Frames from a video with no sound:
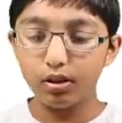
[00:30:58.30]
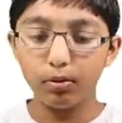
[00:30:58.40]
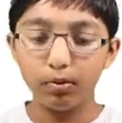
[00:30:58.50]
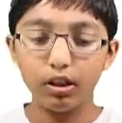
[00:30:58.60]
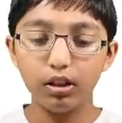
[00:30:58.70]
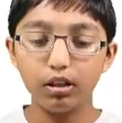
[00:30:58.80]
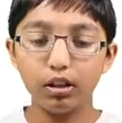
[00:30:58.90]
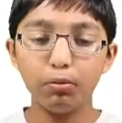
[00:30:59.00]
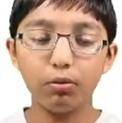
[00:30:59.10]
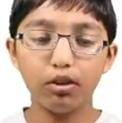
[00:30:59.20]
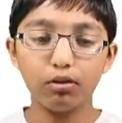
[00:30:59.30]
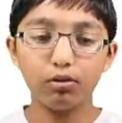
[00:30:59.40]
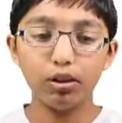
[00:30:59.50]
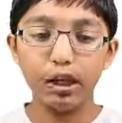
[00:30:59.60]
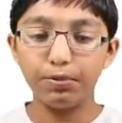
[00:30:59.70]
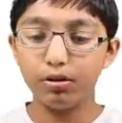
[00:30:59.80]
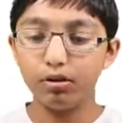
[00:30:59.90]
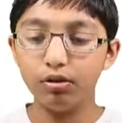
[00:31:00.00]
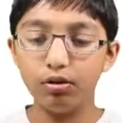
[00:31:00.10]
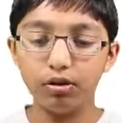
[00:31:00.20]
comma time underscore elapsed
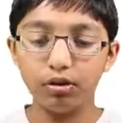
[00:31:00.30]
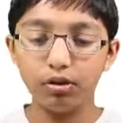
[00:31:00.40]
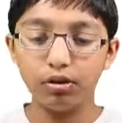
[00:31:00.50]
two